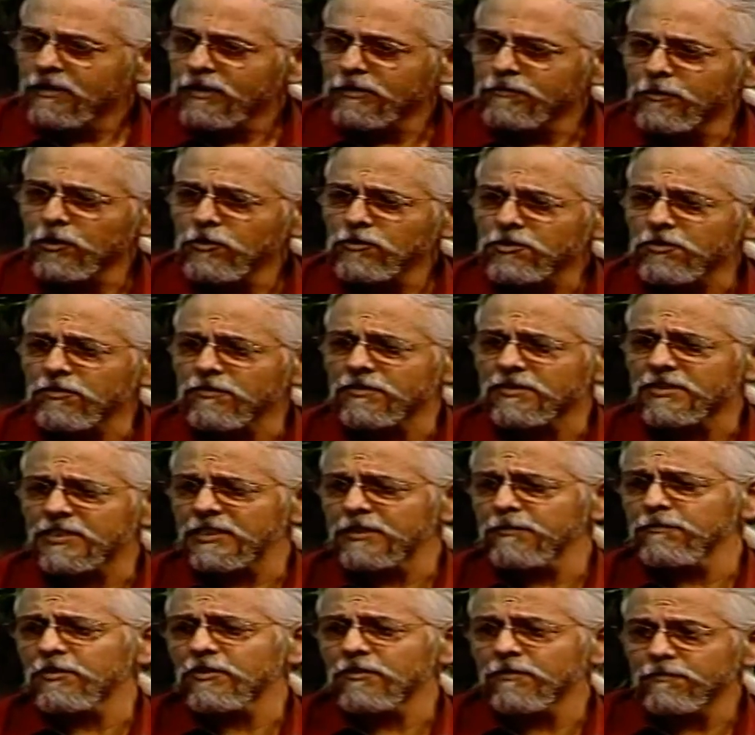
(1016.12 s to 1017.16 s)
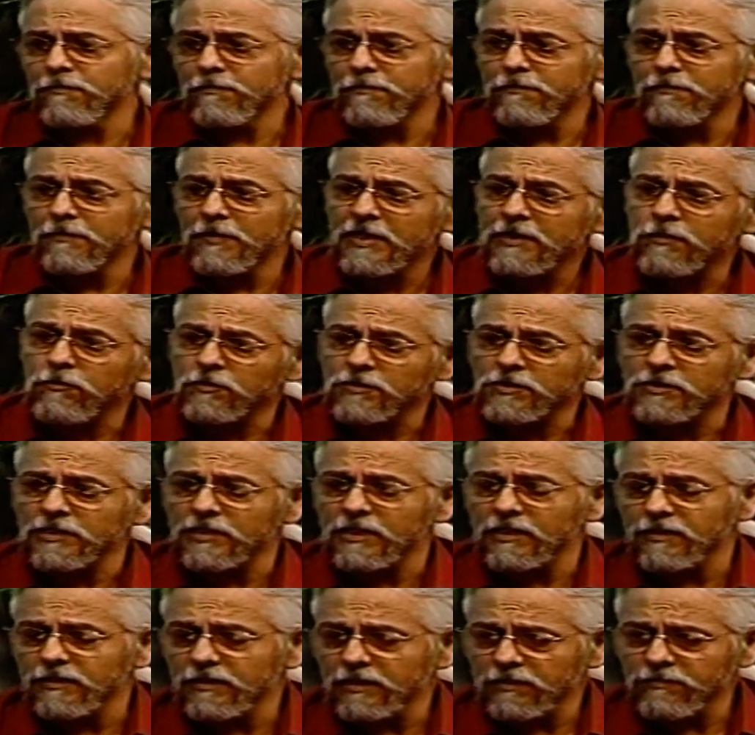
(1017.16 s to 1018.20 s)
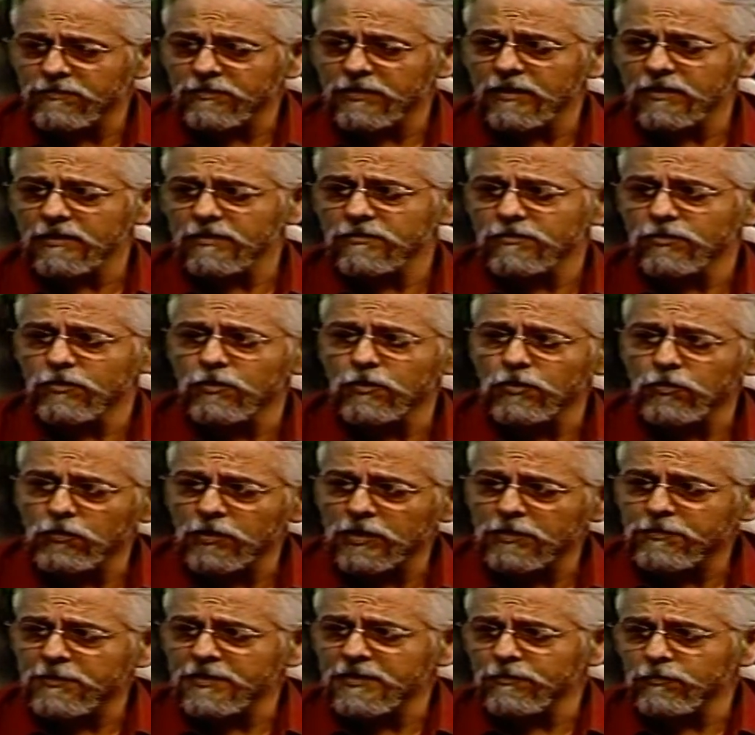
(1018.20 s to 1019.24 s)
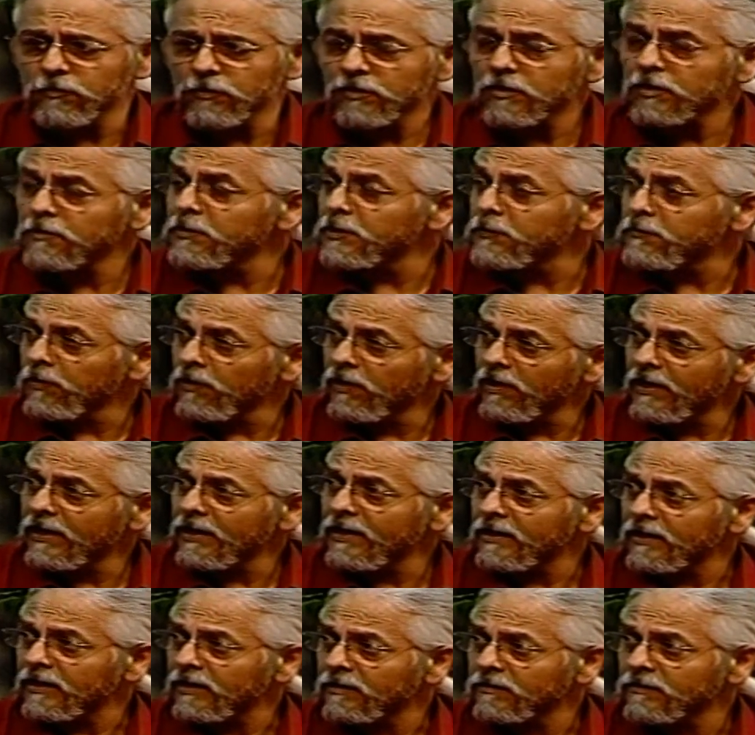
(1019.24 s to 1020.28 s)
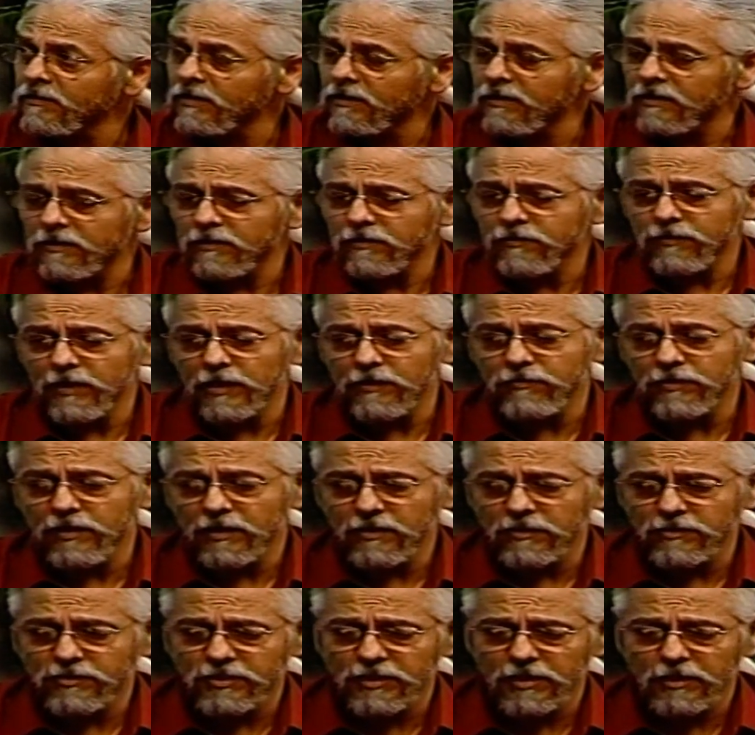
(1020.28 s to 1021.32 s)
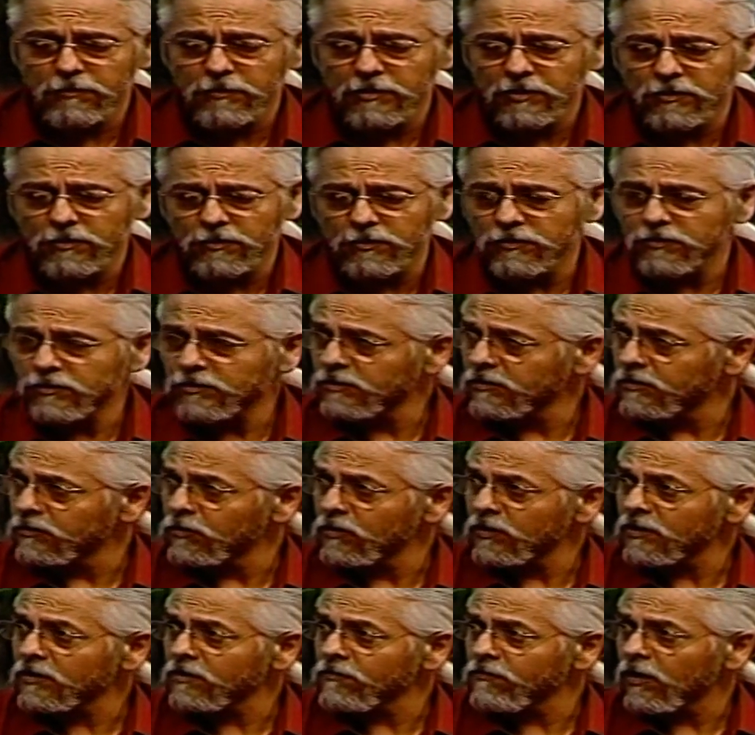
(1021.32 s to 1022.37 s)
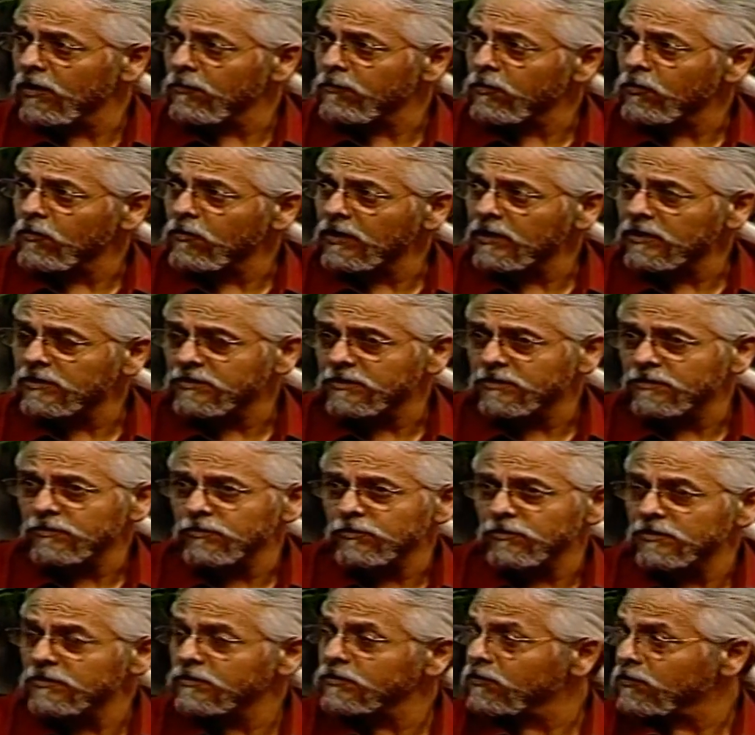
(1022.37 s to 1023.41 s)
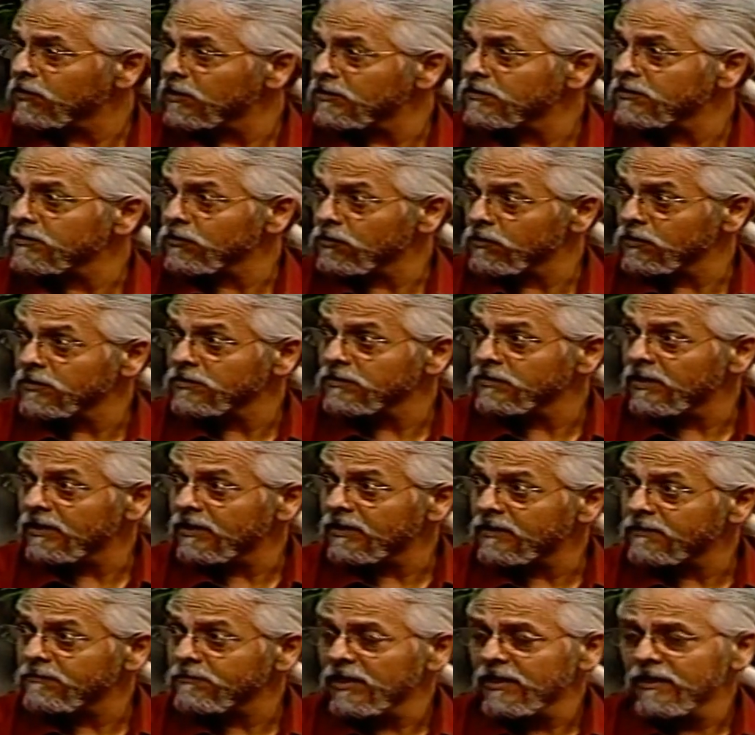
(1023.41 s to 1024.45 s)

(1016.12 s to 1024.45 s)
Most of the team, the main ones that I've got going with me, we're going to be planning. I've got a gentleman who's director of operations with Chris Knight.